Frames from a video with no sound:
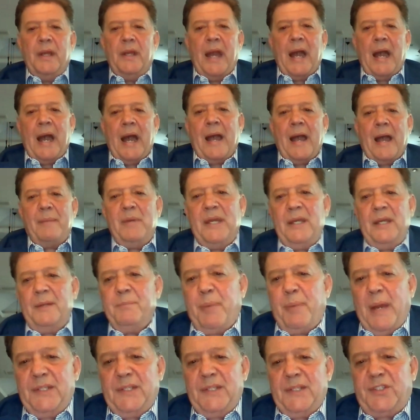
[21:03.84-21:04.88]
Yeah, I
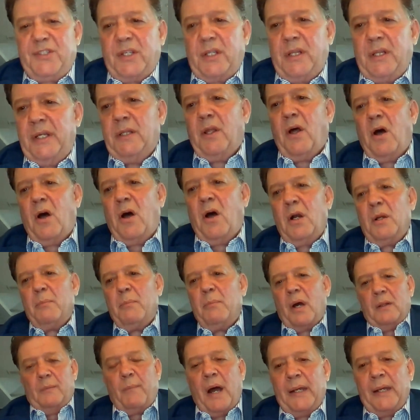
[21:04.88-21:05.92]
mean, basically
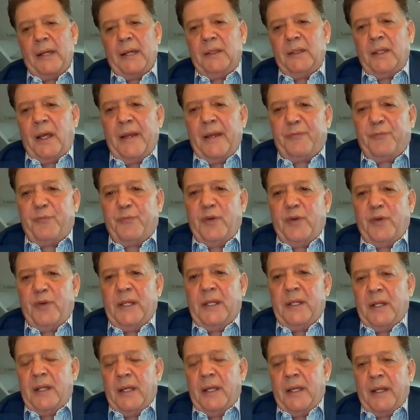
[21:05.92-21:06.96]
long mine life,
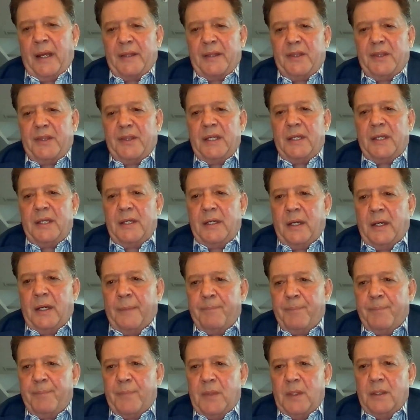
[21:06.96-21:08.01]
and and I think
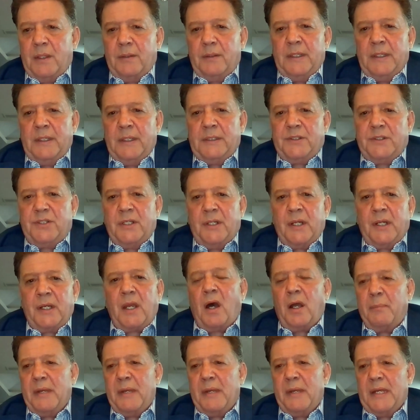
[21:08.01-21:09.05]
um, it's an
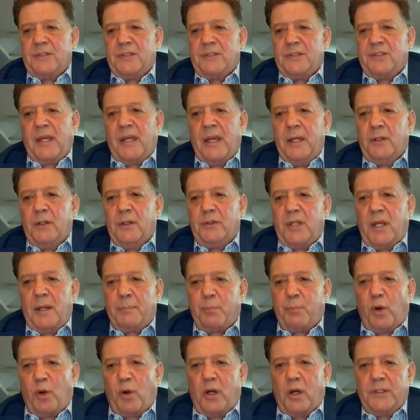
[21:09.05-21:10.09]
economy of scale
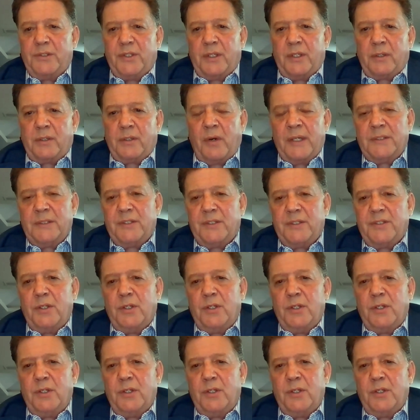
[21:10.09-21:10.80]
type project, right?